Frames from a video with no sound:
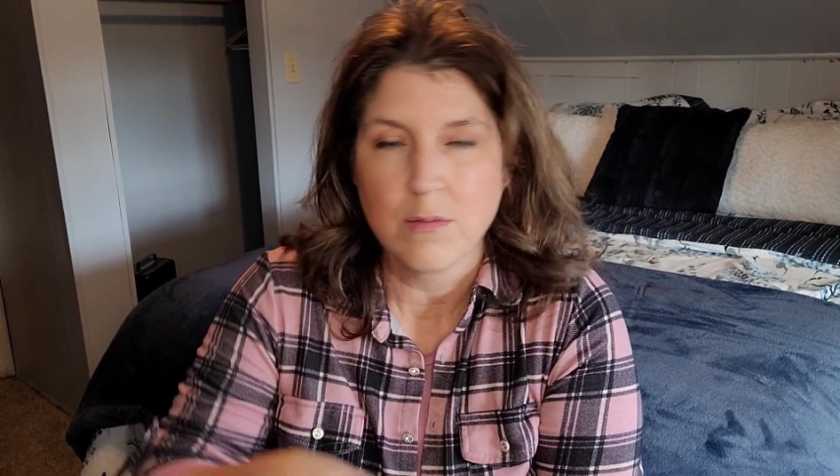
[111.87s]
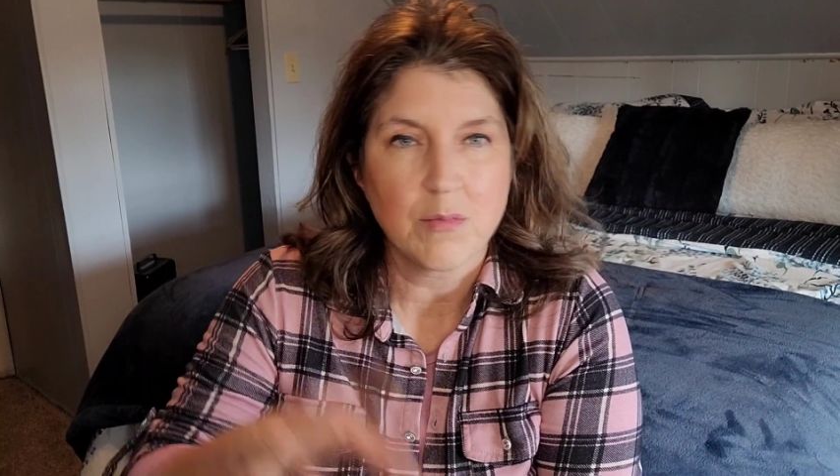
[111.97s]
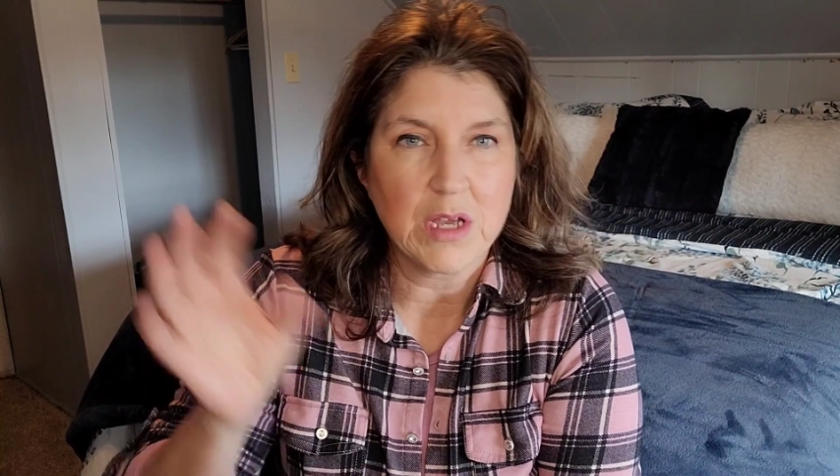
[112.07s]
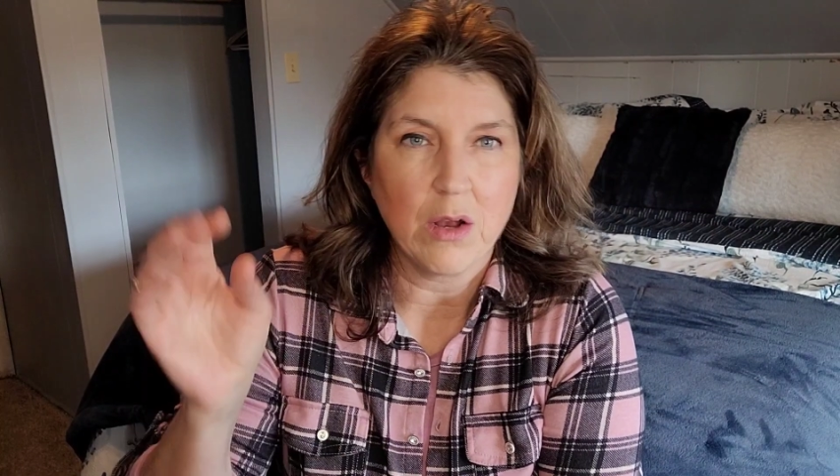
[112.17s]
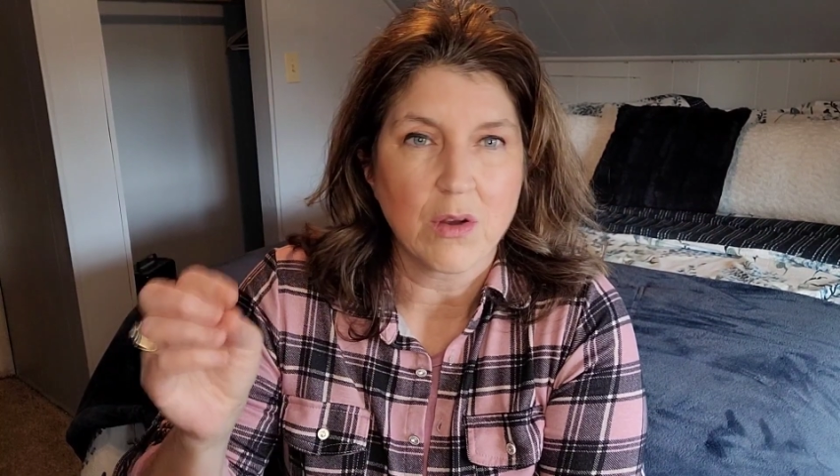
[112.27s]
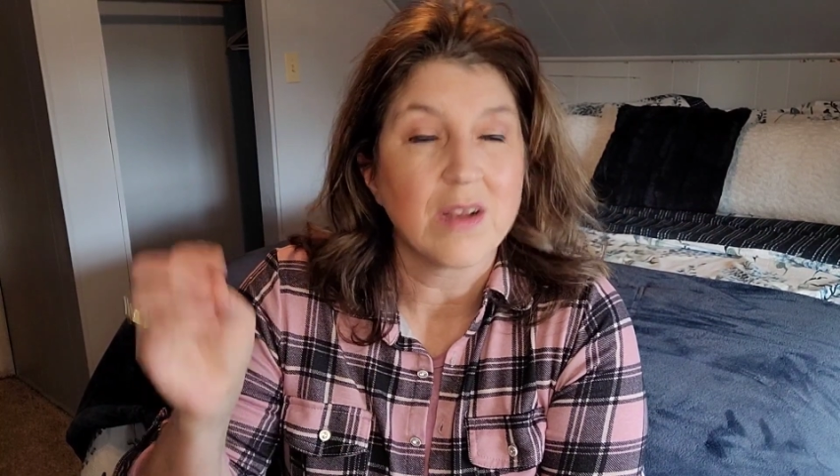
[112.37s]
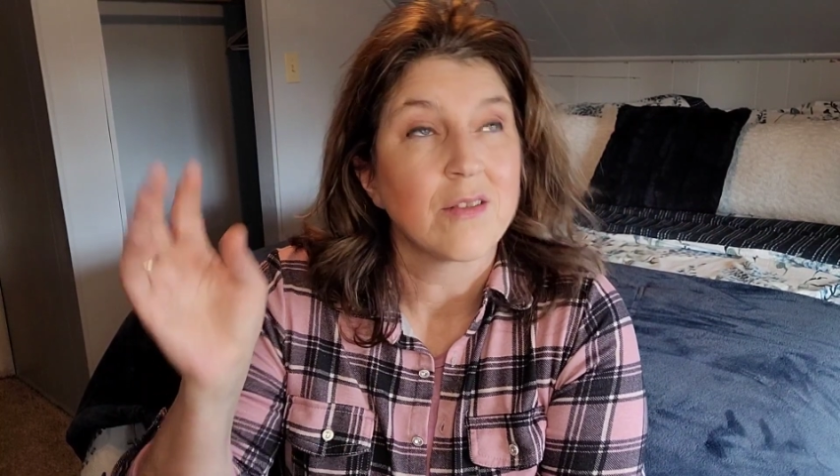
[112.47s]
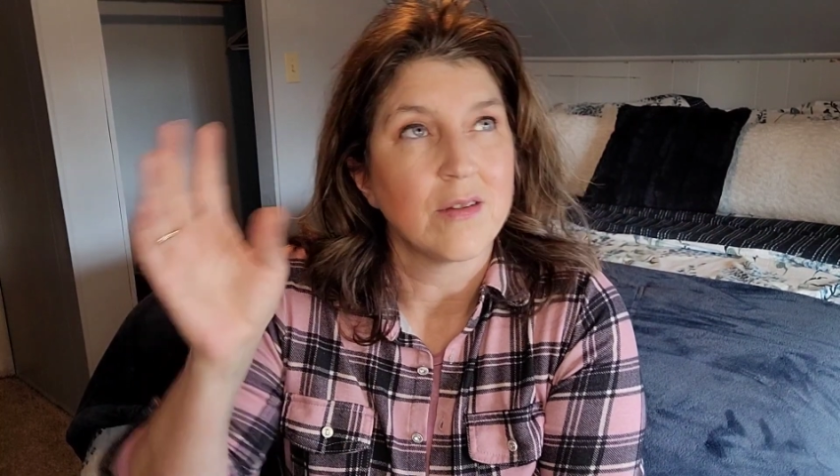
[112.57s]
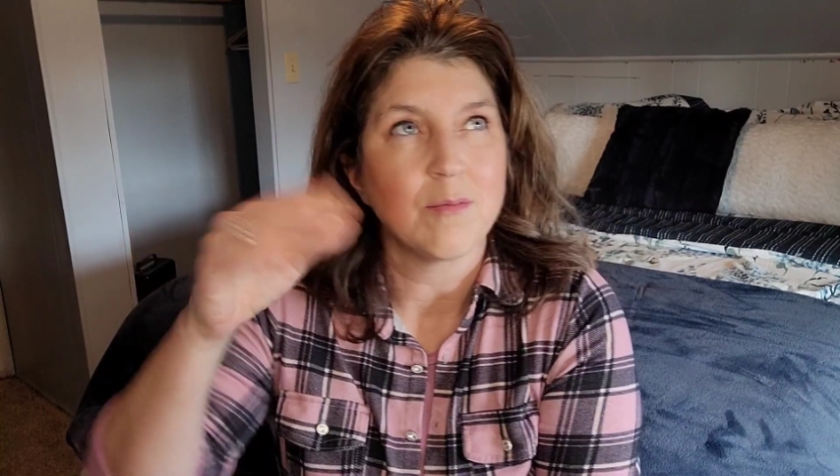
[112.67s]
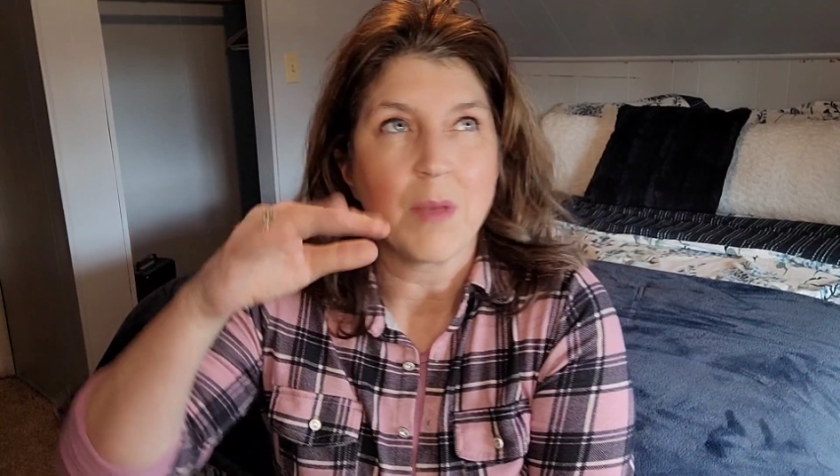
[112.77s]

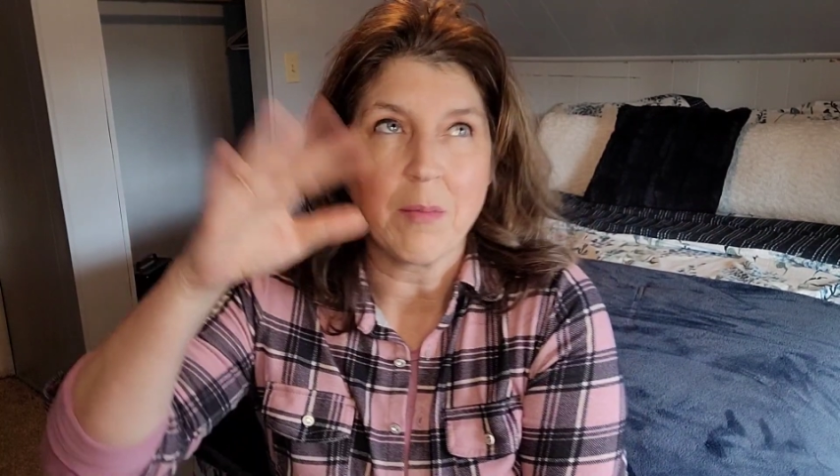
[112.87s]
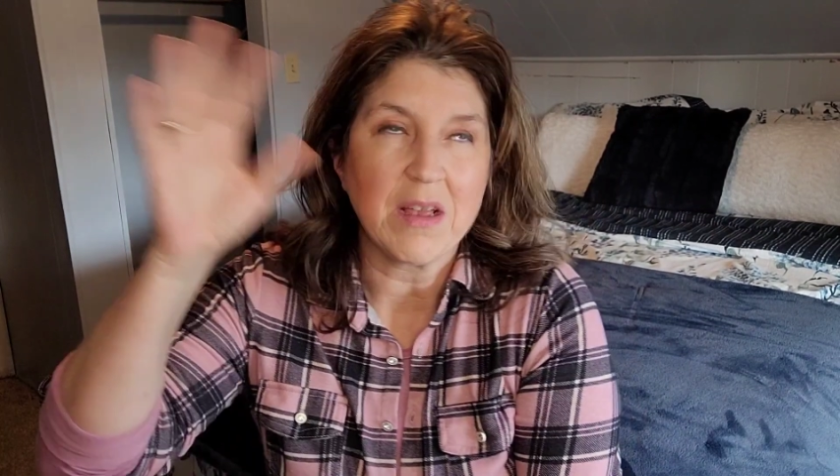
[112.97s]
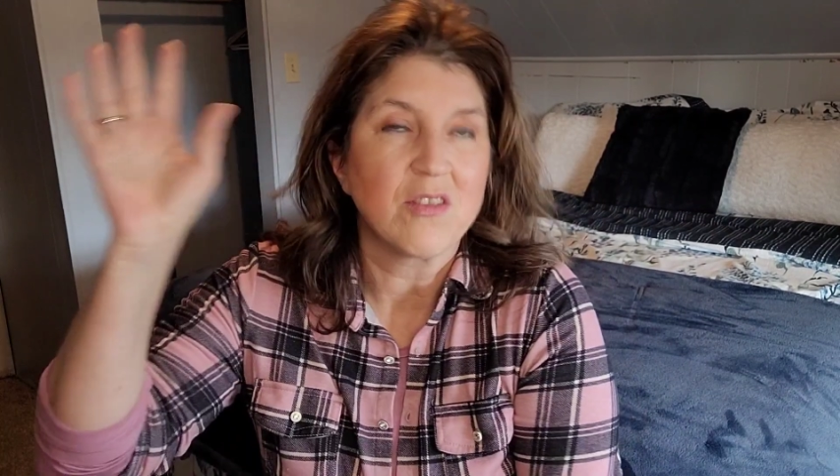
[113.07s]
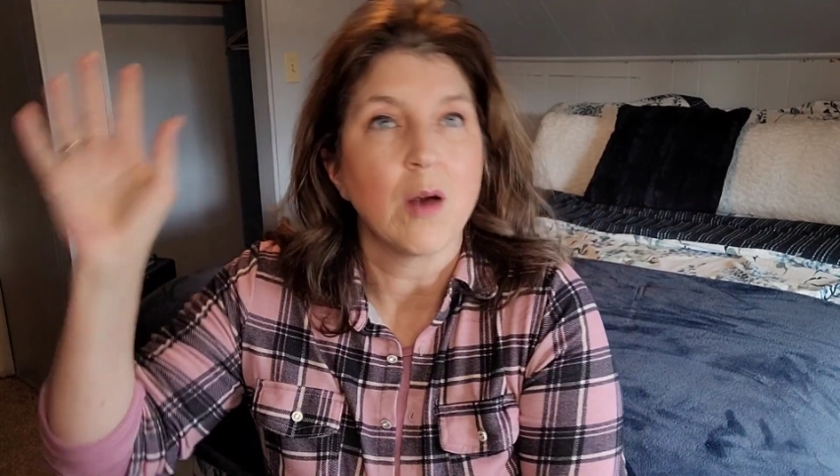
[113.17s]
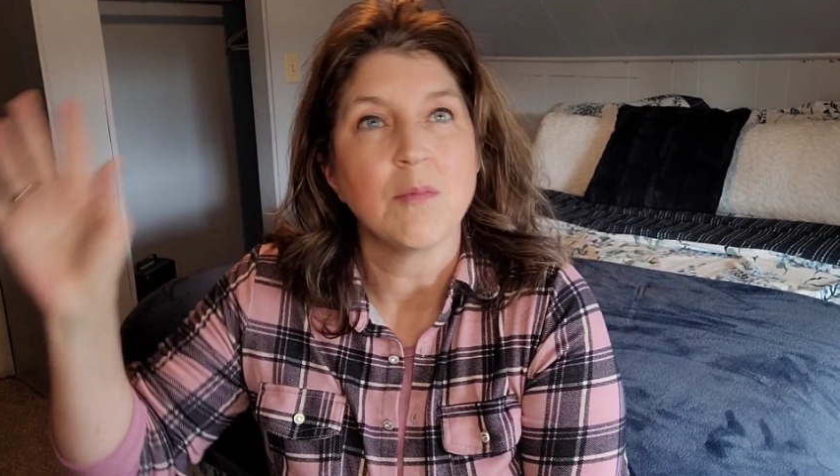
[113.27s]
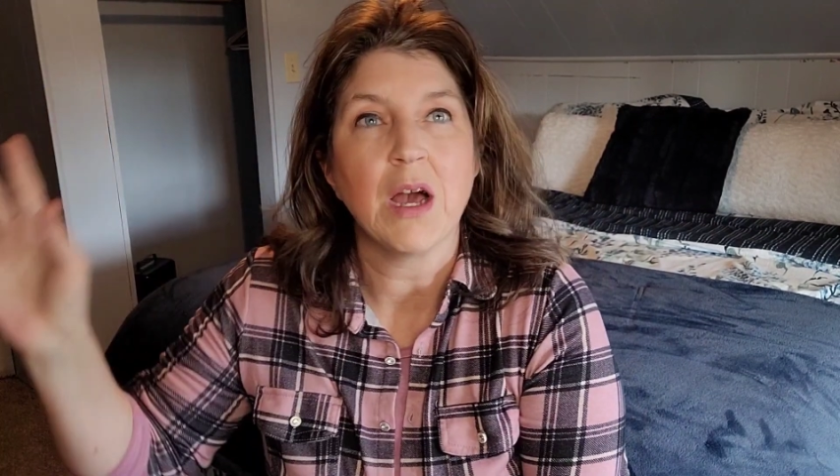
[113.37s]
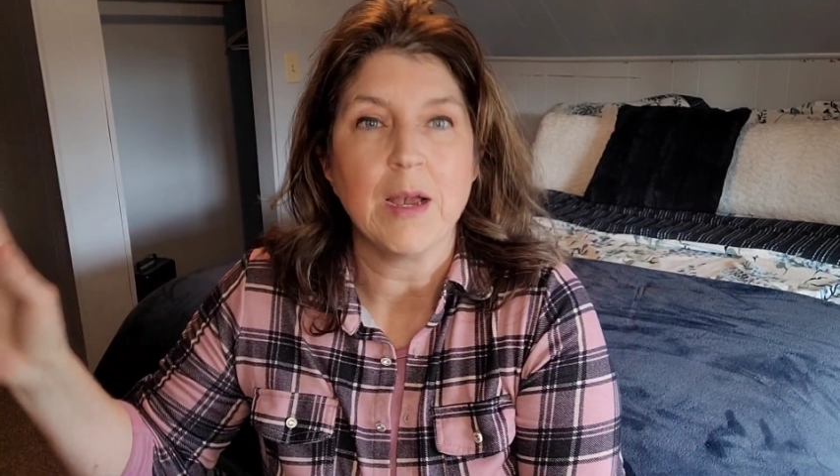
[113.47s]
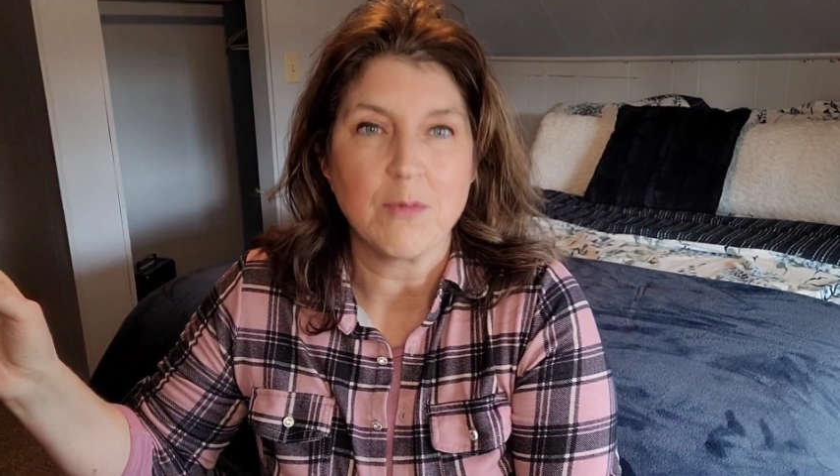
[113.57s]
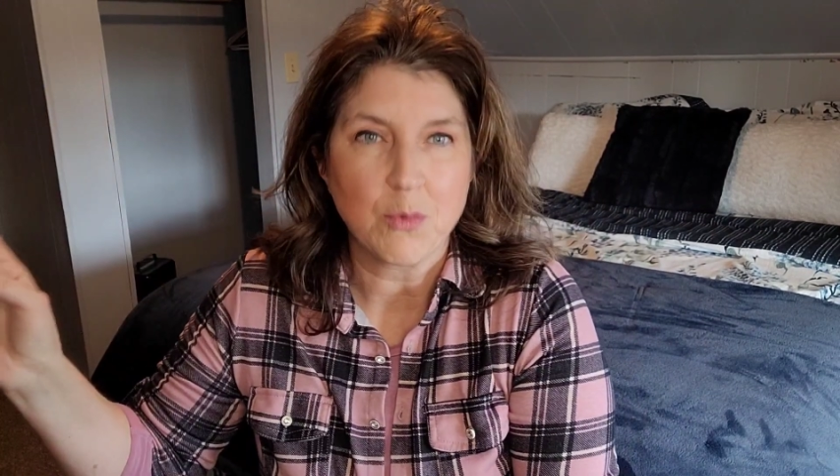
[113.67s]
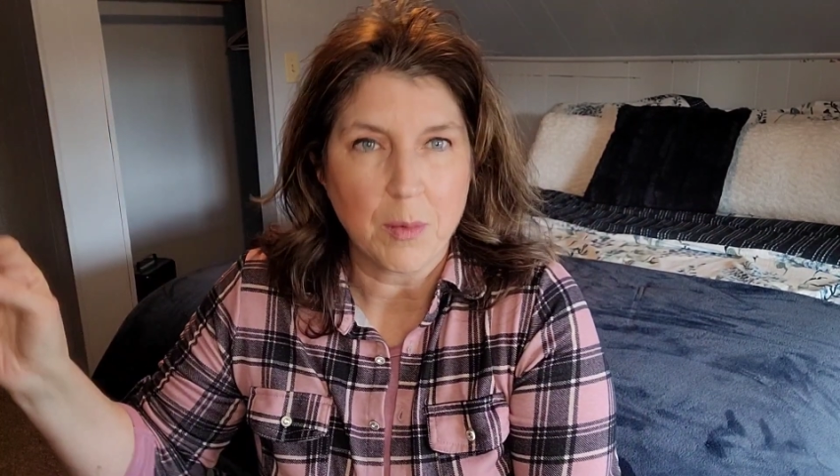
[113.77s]
because maybe sometimes